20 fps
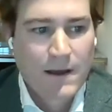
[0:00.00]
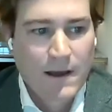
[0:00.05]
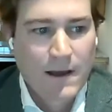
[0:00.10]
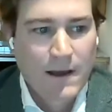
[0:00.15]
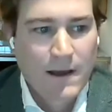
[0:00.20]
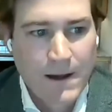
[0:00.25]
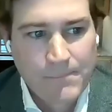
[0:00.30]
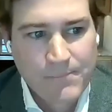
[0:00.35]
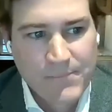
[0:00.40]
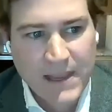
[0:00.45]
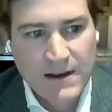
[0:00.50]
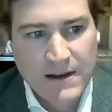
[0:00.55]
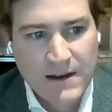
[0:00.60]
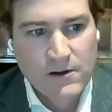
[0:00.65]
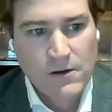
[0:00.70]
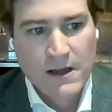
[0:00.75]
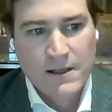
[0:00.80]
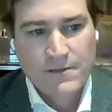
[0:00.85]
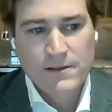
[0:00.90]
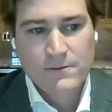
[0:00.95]

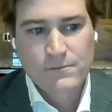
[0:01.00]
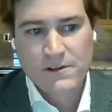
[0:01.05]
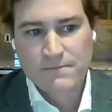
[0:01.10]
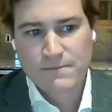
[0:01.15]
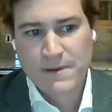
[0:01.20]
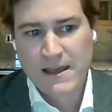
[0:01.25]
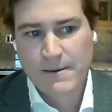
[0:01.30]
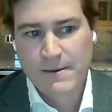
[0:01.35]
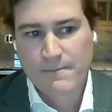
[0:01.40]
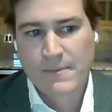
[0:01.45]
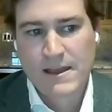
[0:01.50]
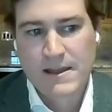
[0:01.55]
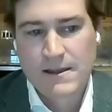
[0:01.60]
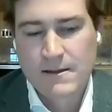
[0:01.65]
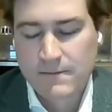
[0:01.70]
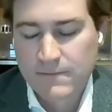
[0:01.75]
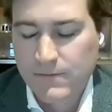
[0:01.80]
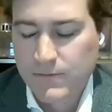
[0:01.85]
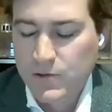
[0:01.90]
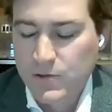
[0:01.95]
I think we may
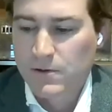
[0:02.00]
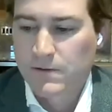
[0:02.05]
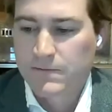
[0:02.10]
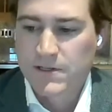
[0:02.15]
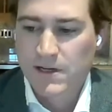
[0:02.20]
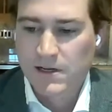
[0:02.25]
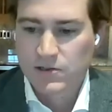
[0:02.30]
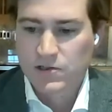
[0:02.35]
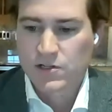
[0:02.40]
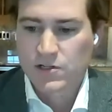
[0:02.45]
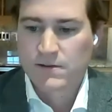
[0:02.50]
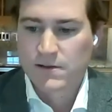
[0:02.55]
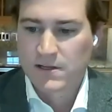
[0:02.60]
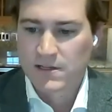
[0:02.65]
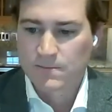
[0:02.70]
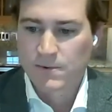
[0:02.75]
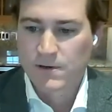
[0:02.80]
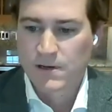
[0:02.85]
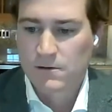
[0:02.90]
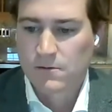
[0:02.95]
have sort of touched on
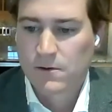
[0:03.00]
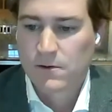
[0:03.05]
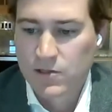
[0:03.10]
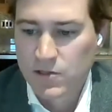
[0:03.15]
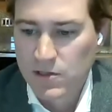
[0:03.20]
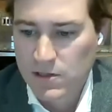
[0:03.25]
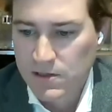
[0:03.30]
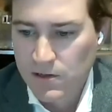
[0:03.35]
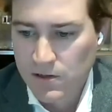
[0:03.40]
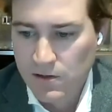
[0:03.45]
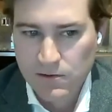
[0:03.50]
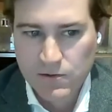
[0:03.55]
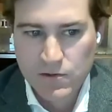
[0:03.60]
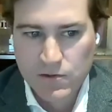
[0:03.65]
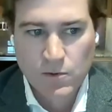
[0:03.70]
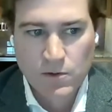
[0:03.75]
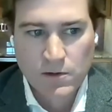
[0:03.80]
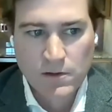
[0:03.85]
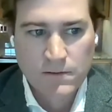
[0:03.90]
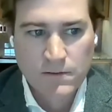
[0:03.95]
this, but a question,
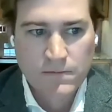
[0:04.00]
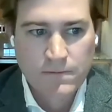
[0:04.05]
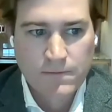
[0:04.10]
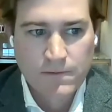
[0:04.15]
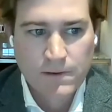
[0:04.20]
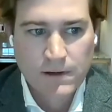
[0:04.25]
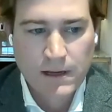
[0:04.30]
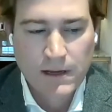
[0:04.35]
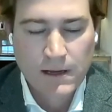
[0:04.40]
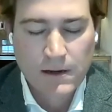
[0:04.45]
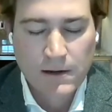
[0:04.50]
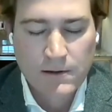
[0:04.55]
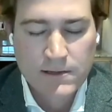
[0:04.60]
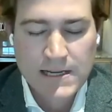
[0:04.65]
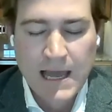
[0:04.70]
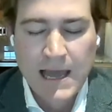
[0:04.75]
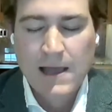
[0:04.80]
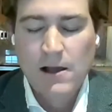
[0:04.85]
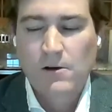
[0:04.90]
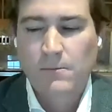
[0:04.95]
sort of to
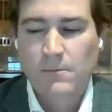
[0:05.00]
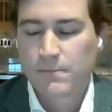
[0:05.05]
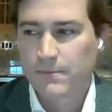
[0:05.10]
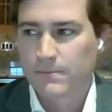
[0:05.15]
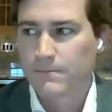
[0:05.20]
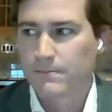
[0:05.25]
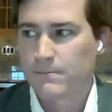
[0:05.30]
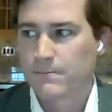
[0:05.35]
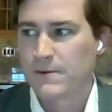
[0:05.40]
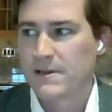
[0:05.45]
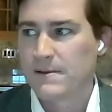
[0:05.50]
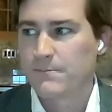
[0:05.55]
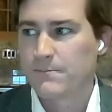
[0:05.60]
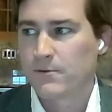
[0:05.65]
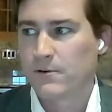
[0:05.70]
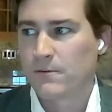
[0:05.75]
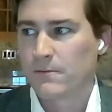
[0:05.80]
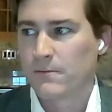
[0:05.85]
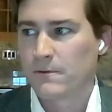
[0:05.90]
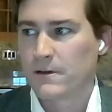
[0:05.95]
help
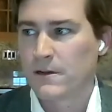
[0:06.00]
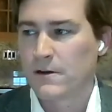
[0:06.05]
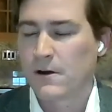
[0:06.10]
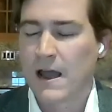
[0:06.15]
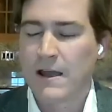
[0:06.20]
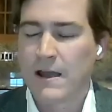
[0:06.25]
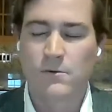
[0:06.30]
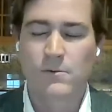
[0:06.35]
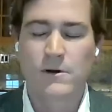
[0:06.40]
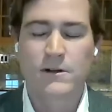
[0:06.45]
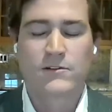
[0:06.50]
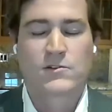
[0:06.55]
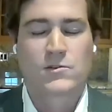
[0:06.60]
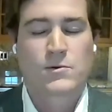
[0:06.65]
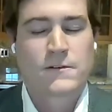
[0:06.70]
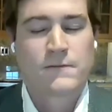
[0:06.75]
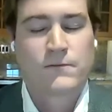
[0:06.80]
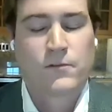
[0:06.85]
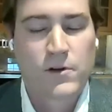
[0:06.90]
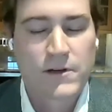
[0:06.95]
people, everyone
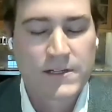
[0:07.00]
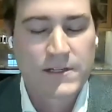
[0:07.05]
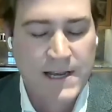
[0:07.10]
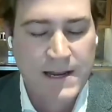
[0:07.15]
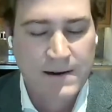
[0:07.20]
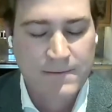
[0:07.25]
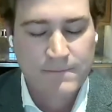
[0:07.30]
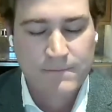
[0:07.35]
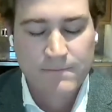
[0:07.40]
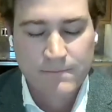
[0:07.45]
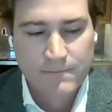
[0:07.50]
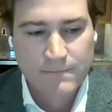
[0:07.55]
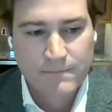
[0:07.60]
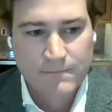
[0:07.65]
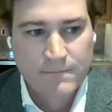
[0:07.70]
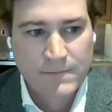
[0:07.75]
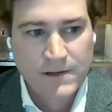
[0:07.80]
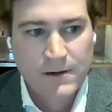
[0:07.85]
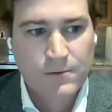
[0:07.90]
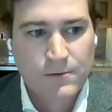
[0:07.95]
sort of looks at,
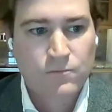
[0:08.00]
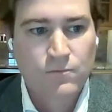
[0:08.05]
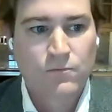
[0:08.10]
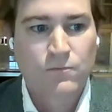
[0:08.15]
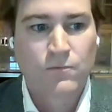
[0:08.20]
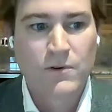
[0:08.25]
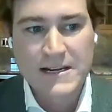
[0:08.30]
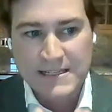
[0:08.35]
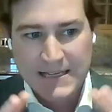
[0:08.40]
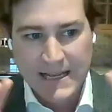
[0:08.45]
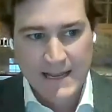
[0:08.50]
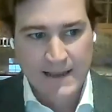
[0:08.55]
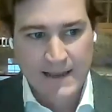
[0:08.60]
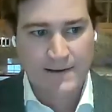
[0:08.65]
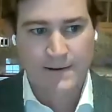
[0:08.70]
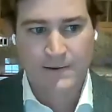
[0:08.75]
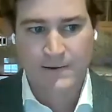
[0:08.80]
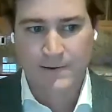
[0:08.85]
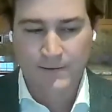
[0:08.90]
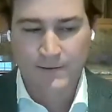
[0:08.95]

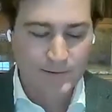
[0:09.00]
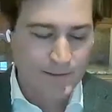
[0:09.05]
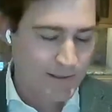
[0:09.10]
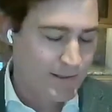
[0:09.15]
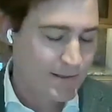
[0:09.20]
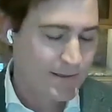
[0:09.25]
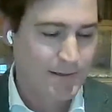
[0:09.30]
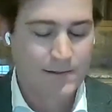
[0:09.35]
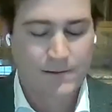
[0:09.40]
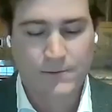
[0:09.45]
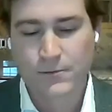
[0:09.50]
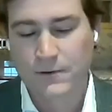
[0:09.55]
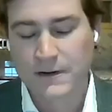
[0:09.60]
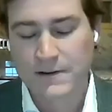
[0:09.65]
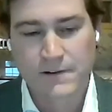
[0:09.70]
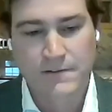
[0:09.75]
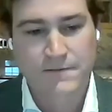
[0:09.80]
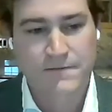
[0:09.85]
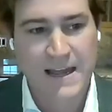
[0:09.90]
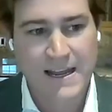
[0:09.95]
retail or
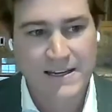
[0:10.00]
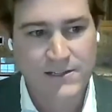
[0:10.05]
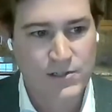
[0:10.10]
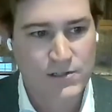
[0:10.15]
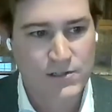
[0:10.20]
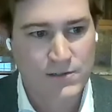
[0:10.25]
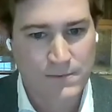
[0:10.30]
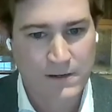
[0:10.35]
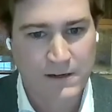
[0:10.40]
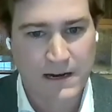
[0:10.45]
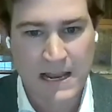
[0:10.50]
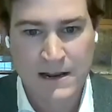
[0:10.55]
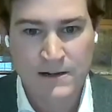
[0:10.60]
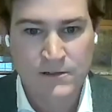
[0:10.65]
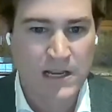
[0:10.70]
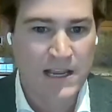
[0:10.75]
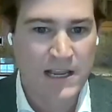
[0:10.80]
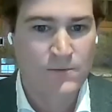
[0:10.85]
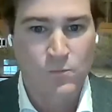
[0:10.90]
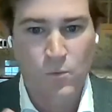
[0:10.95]
even fashion there
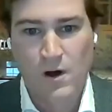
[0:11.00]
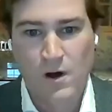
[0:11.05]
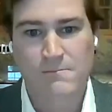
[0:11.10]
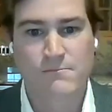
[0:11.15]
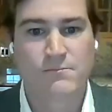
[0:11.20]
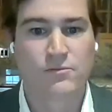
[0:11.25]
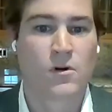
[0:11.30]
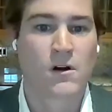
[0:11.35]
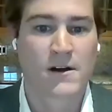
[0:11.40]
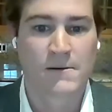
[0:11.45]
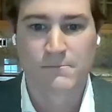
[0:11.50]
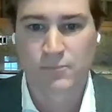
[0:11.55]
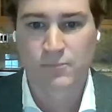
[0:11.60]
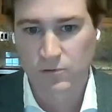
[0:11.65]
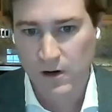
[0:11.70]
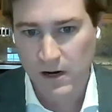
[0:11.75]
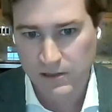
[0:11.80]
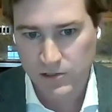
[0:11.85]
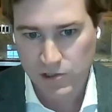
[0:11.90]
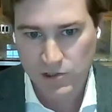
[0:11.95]
as in one broad
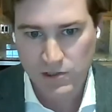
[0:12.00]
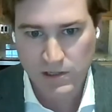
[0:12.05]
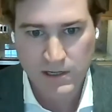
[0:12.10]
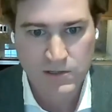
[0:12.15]
brush.